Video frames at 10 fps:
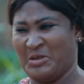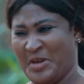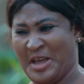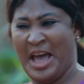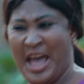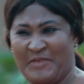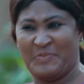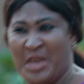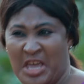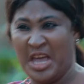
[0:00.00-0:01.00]
You will
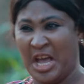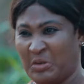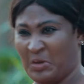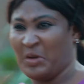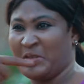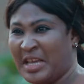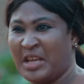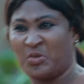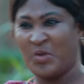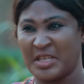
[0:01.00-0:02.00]
have me to
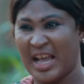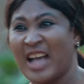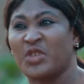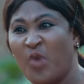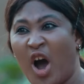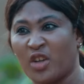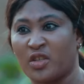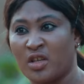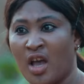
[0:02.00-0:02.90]
contend with. As what?